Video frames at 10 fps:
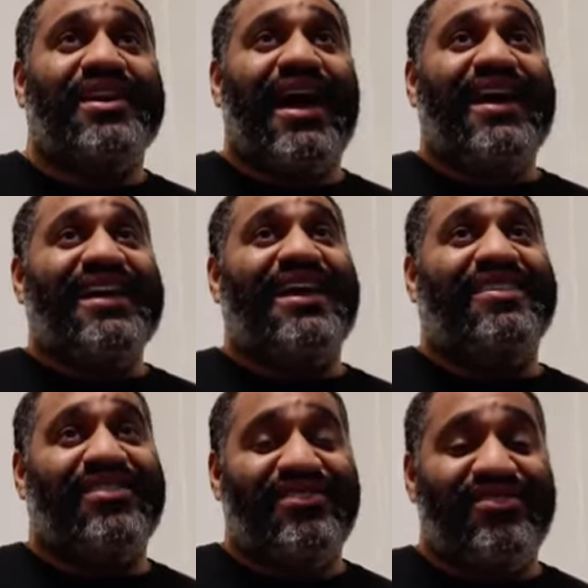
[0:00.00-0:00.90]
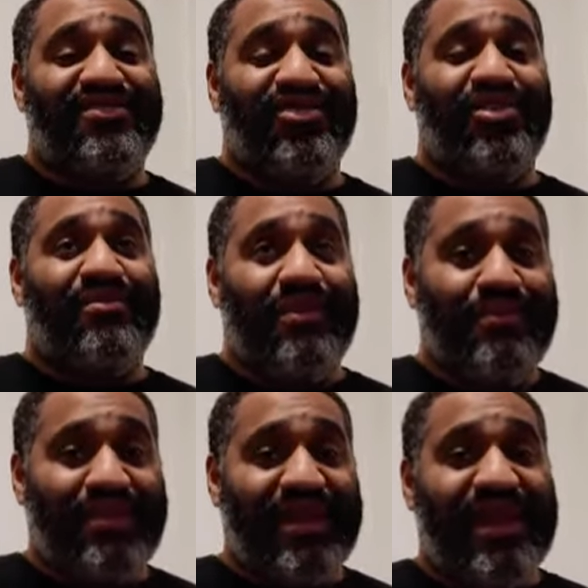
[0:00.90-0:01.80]
I get that this is tournament
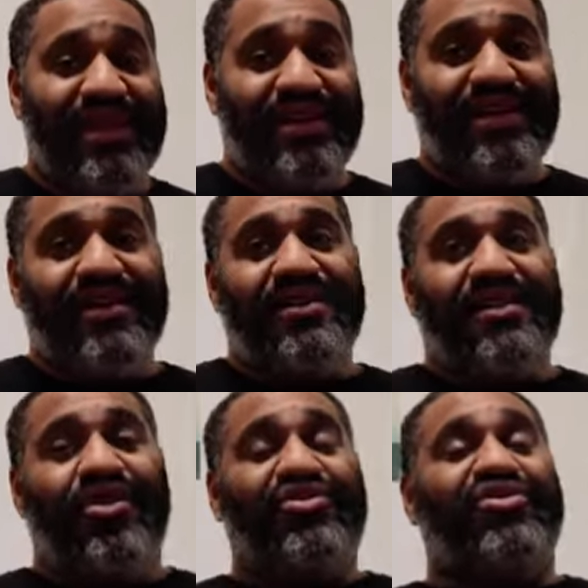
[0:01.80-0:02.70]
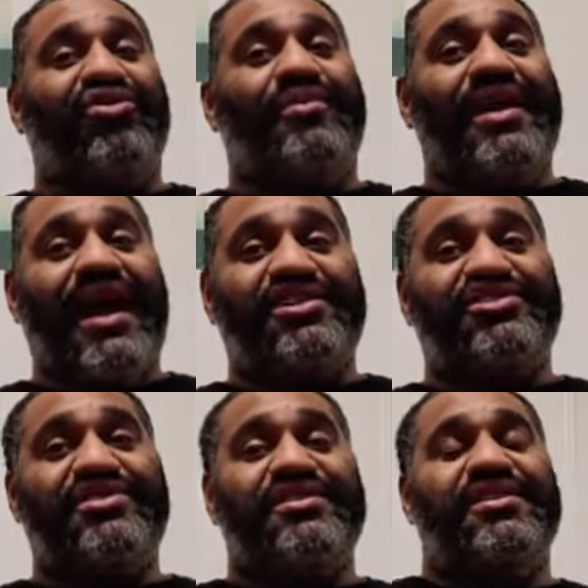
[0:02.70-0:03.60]
play or tournament
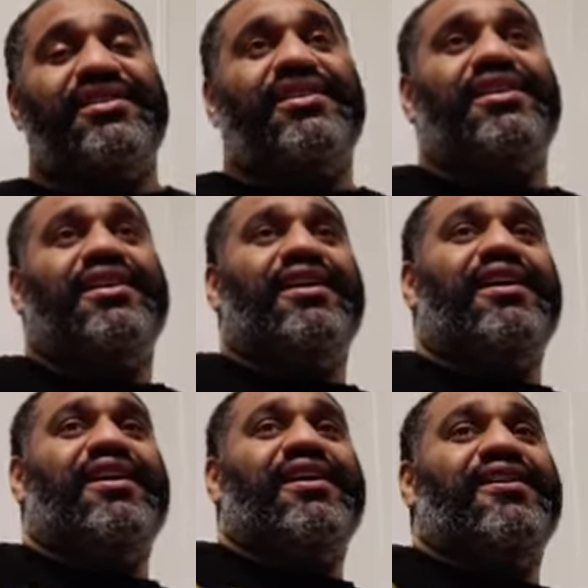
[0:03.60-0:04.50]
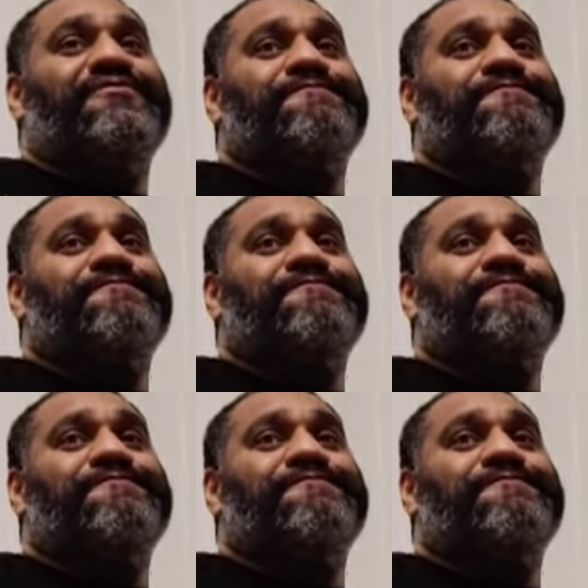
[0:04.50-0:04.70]
action. But